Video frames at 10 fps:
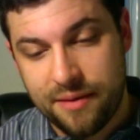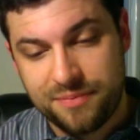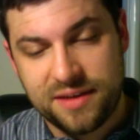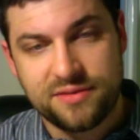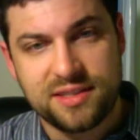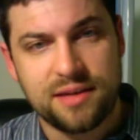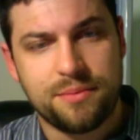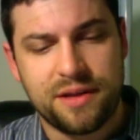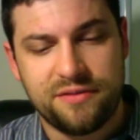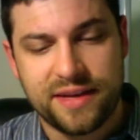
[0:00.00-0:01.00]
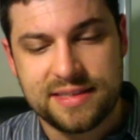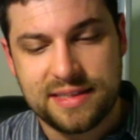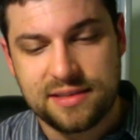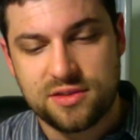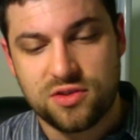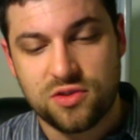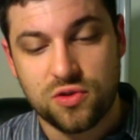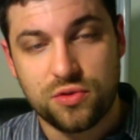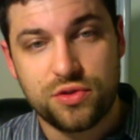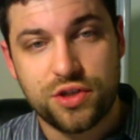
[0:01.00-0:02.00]
give some investing
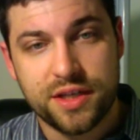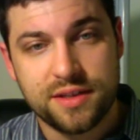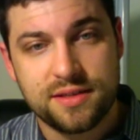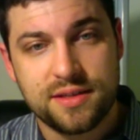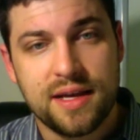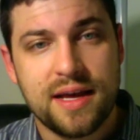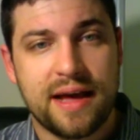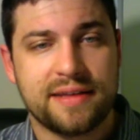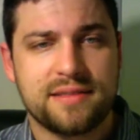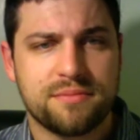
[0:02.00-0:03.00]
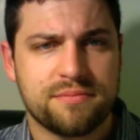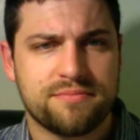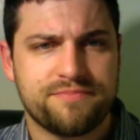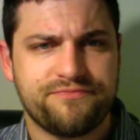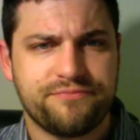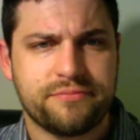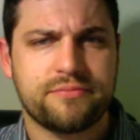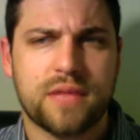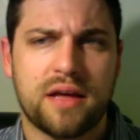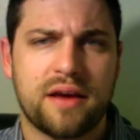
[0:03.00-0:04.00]
solutions, some,
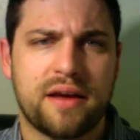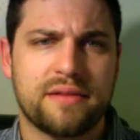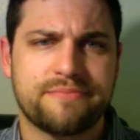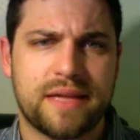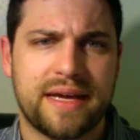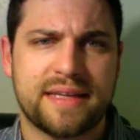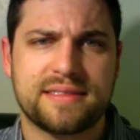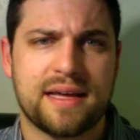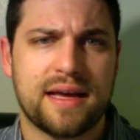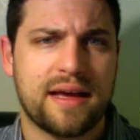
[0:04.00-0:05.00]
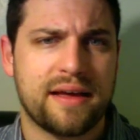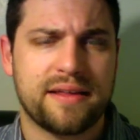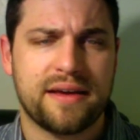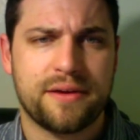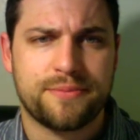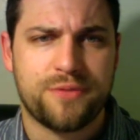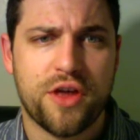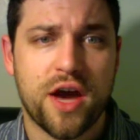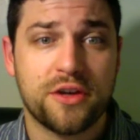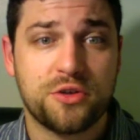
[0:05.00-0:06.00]
like
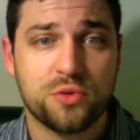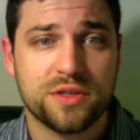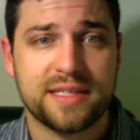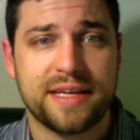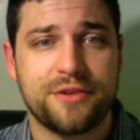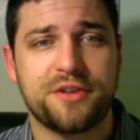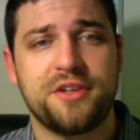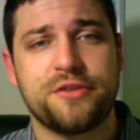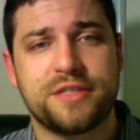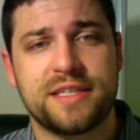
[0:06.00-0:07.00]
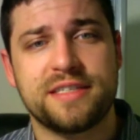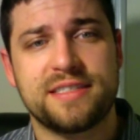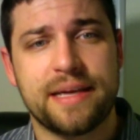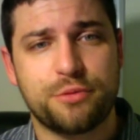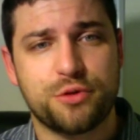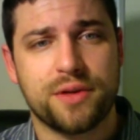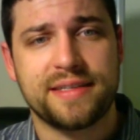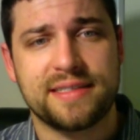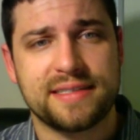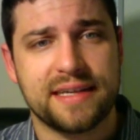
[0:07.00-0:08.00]
thought tools that you can use to conceptualize
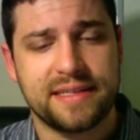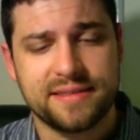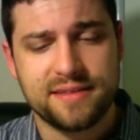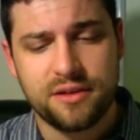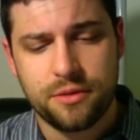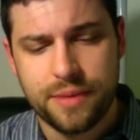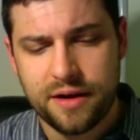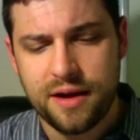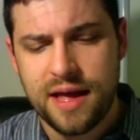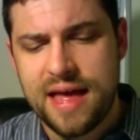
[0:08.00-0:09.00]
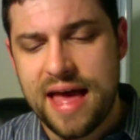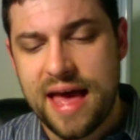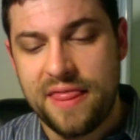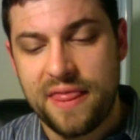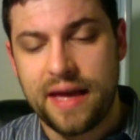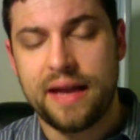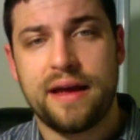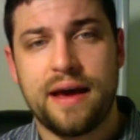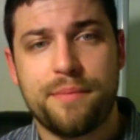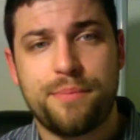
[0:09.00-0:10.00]
these ideas a little better. And then
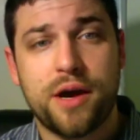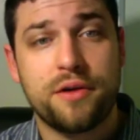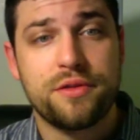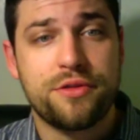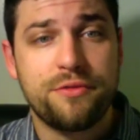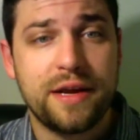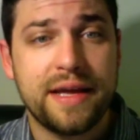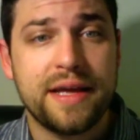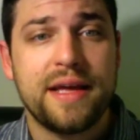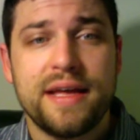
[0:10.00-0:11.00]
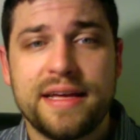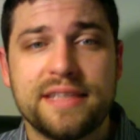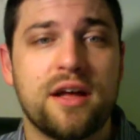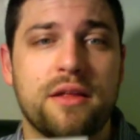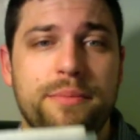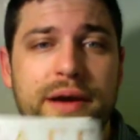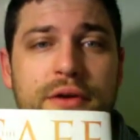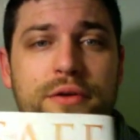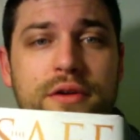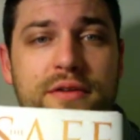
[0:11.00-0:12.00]
part 3 is all
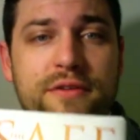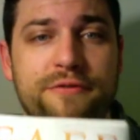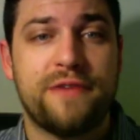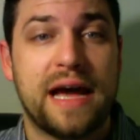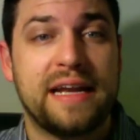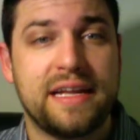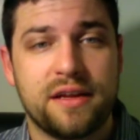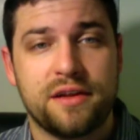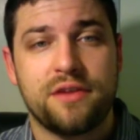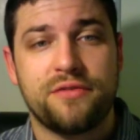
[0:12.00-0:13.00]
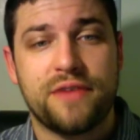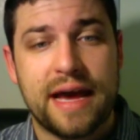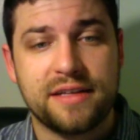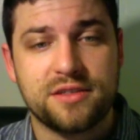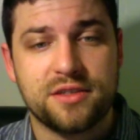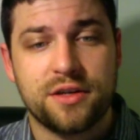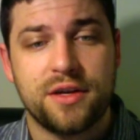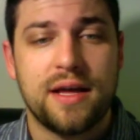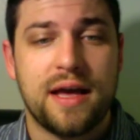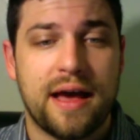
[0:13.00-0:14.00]
about finding an advisor
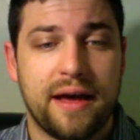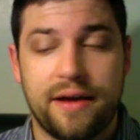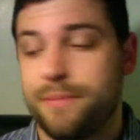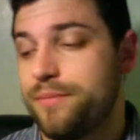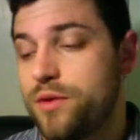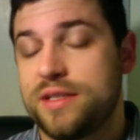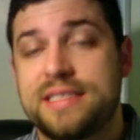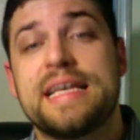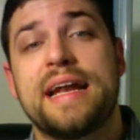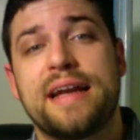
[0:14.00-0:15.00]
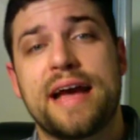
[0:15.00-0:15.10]
and setting